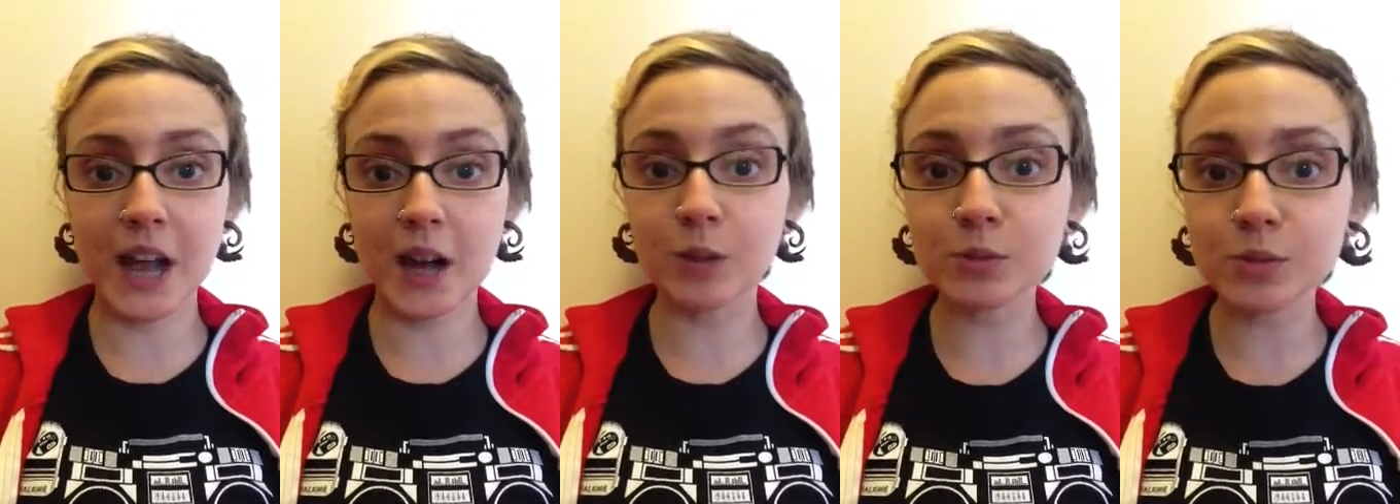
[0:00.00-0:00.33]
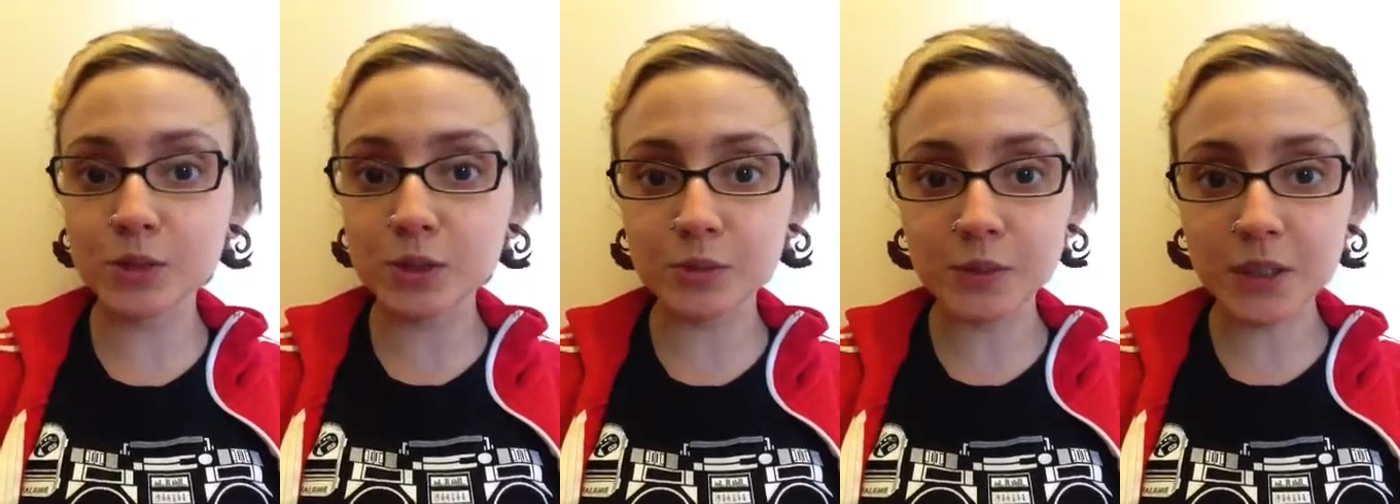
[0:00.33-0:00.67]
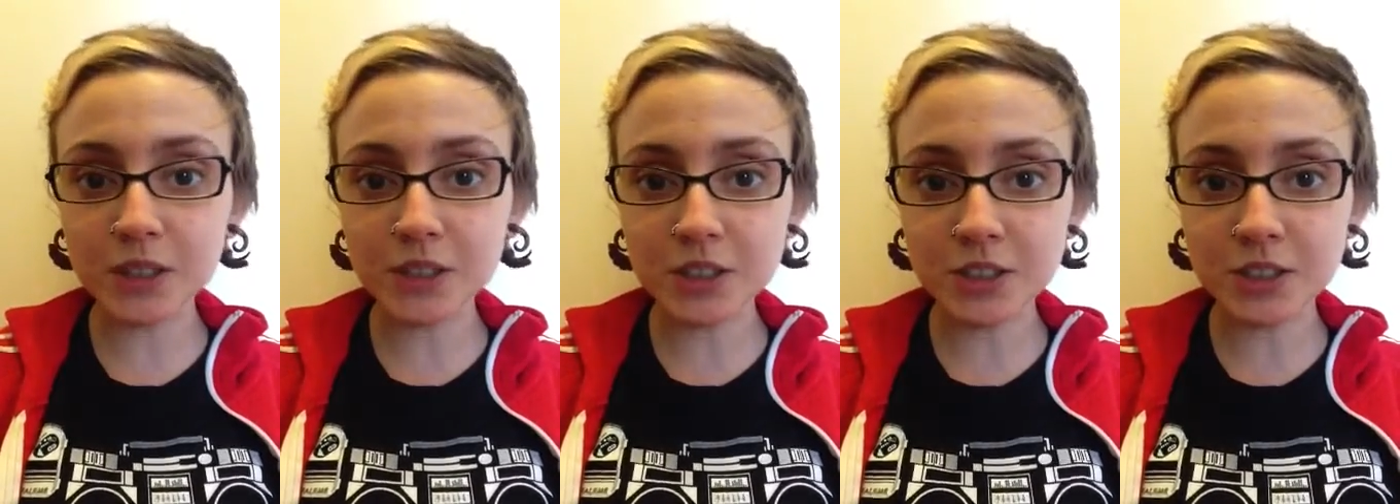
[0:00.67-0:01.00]
out too
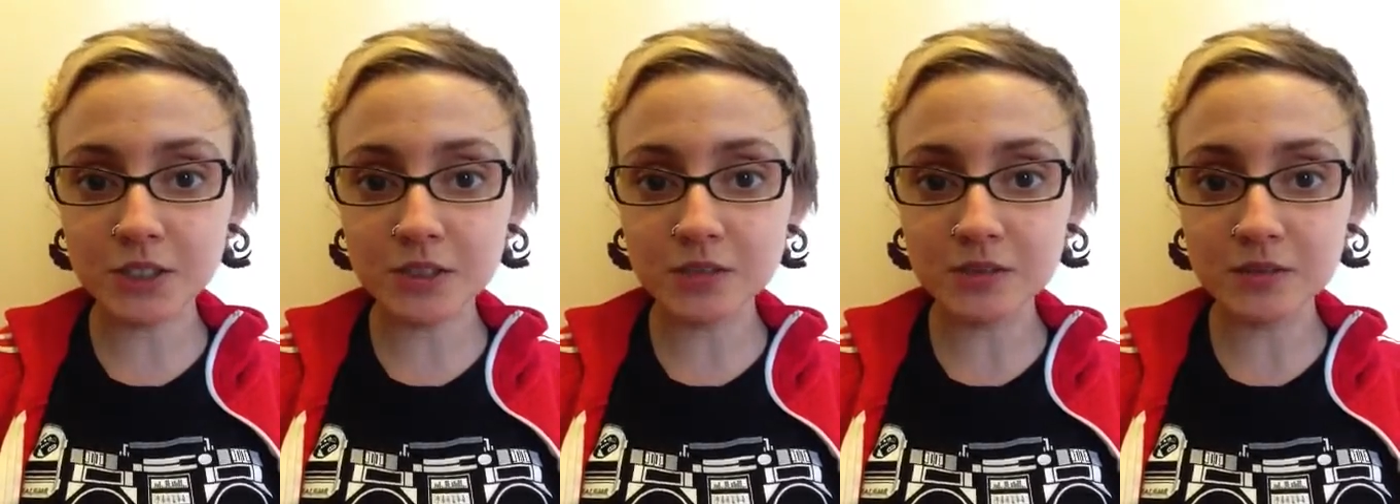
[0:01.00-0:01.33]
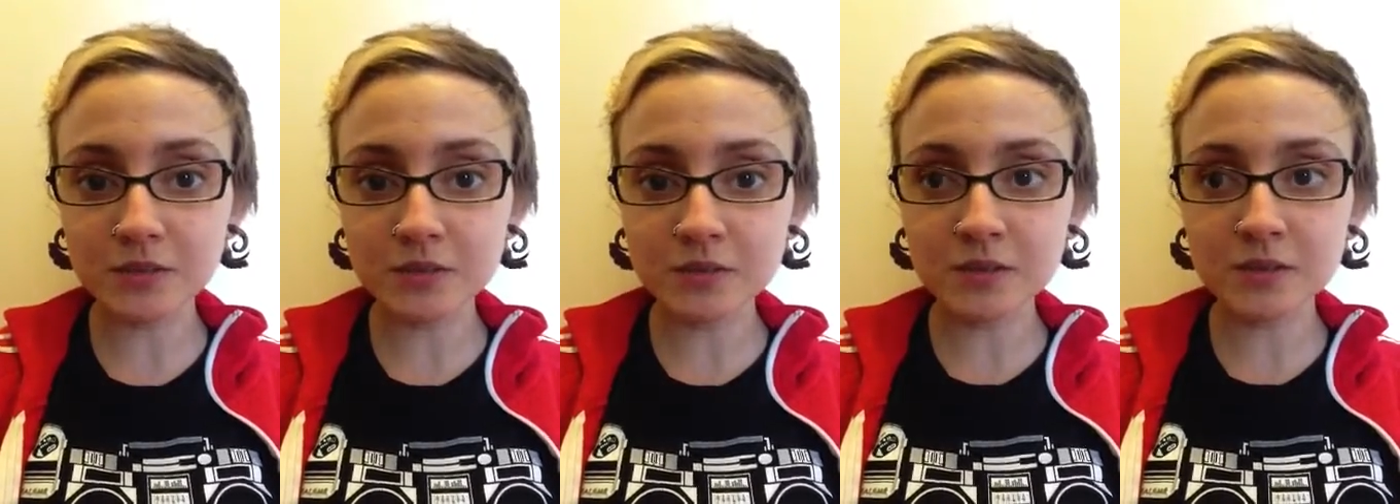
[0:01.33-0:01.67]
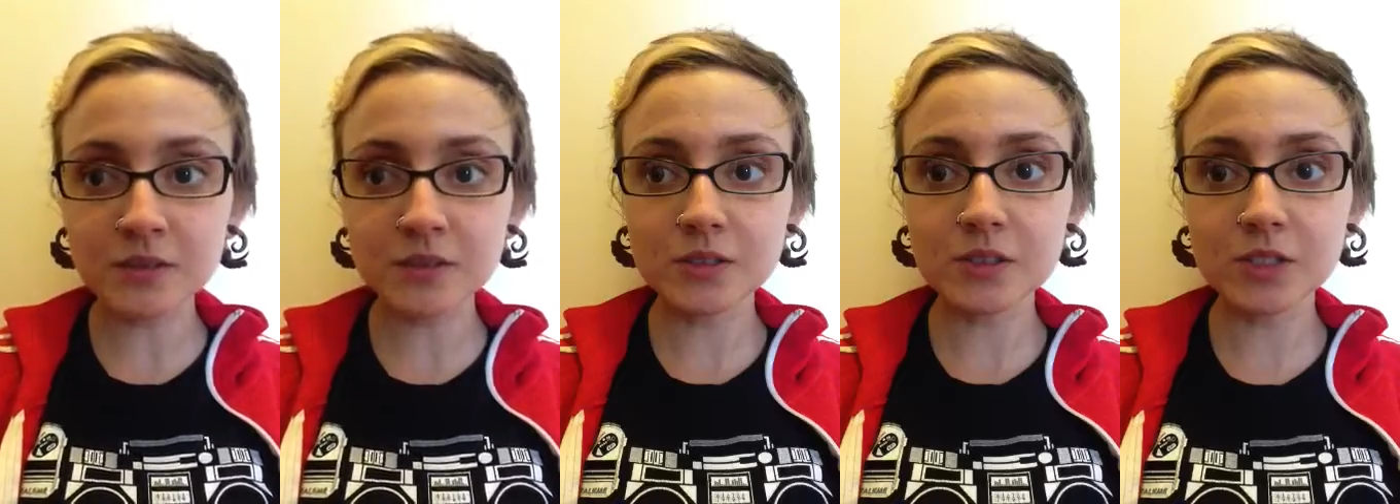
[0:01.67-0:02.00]
much,
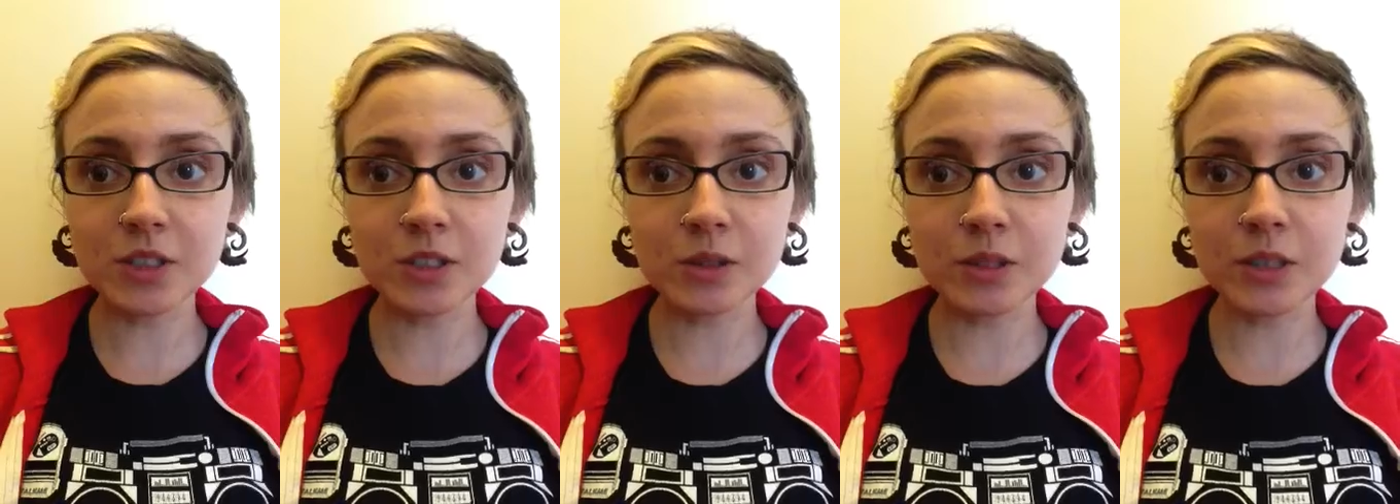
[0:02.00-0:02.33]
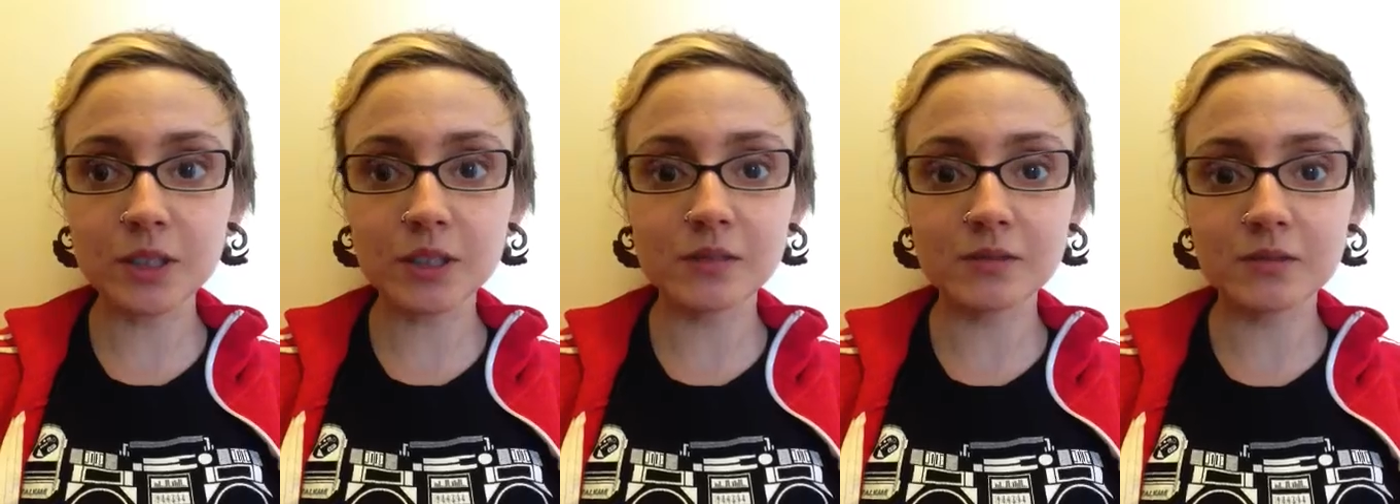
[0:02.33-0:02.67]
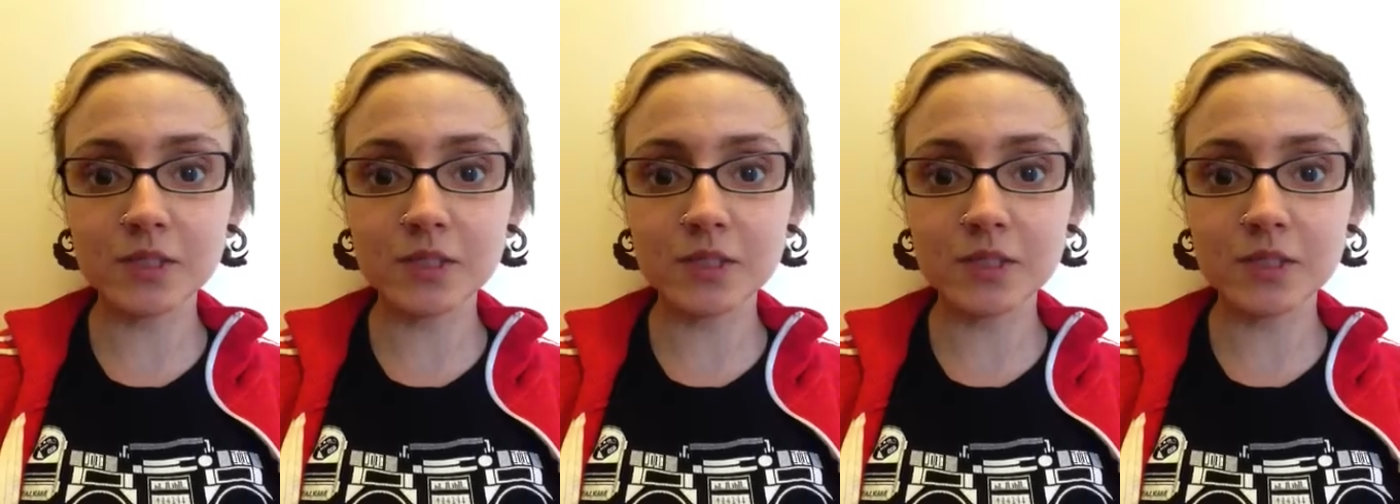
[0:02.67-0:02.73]
just so they